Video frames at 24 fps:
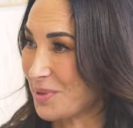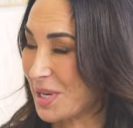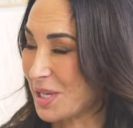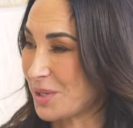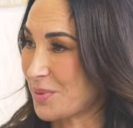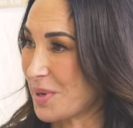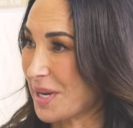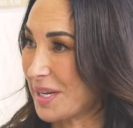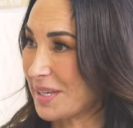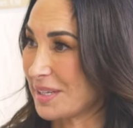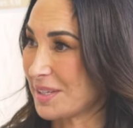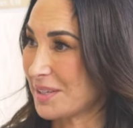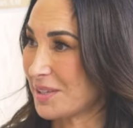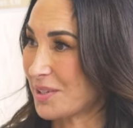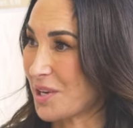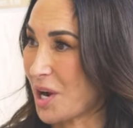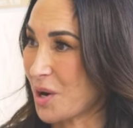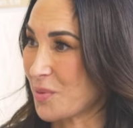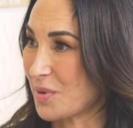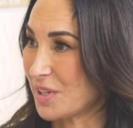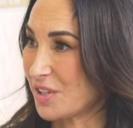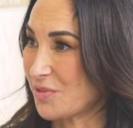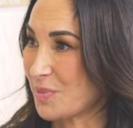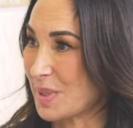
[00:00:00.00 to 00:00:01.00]
right away,
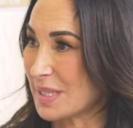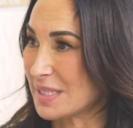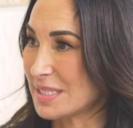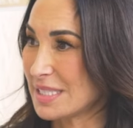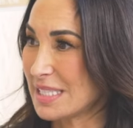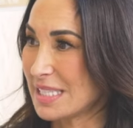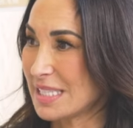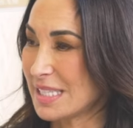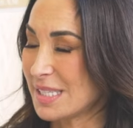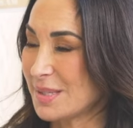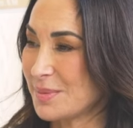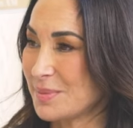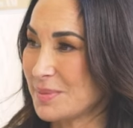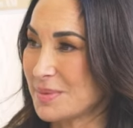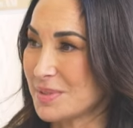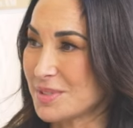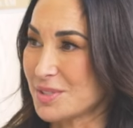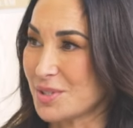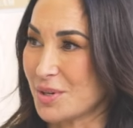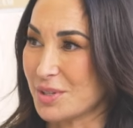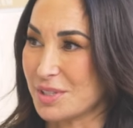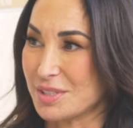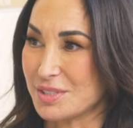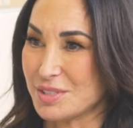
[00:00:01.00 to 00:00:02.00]
got rid of my team,
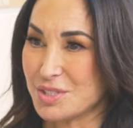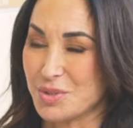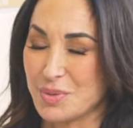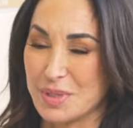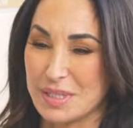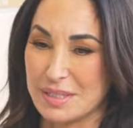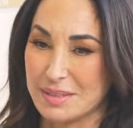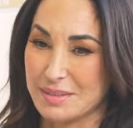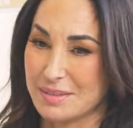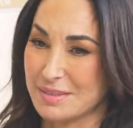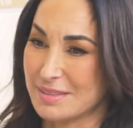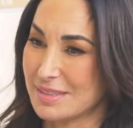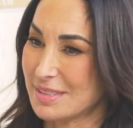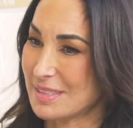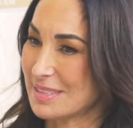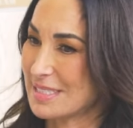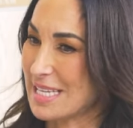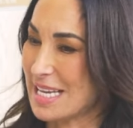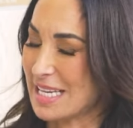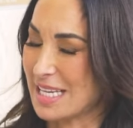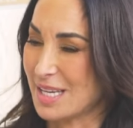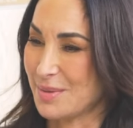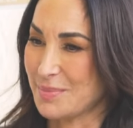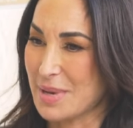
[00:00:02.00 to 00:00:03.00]
started doing
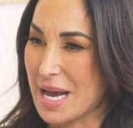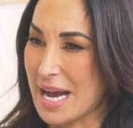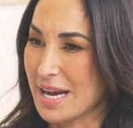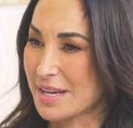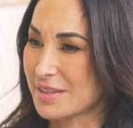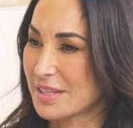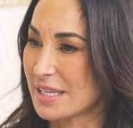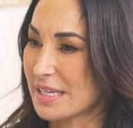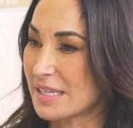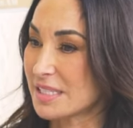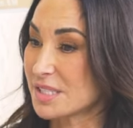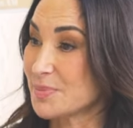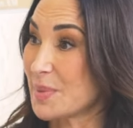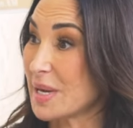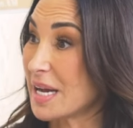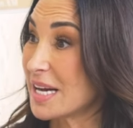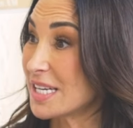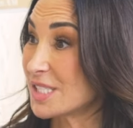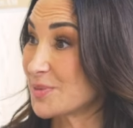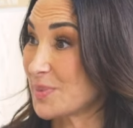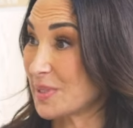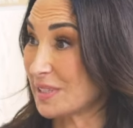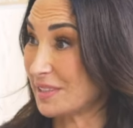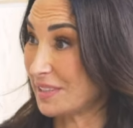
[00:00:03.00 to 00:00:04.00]
taking back things. My
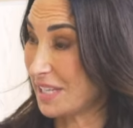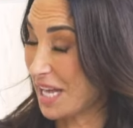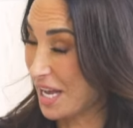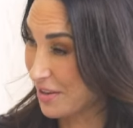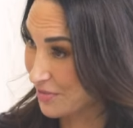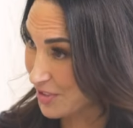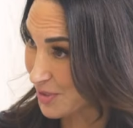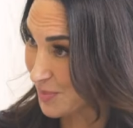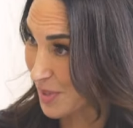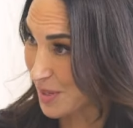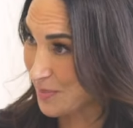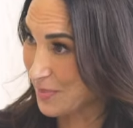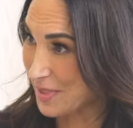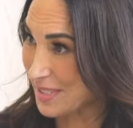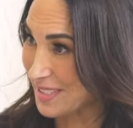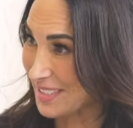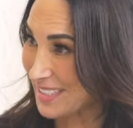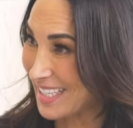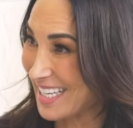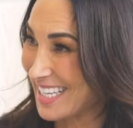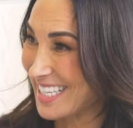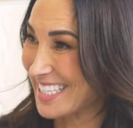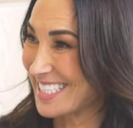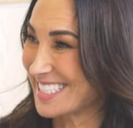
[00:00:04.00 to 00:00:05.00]
husband left my
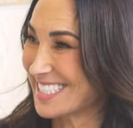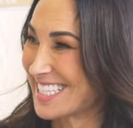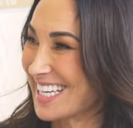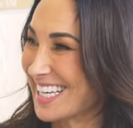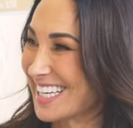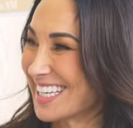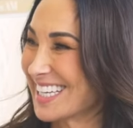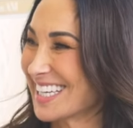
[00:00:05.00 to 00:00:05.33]
business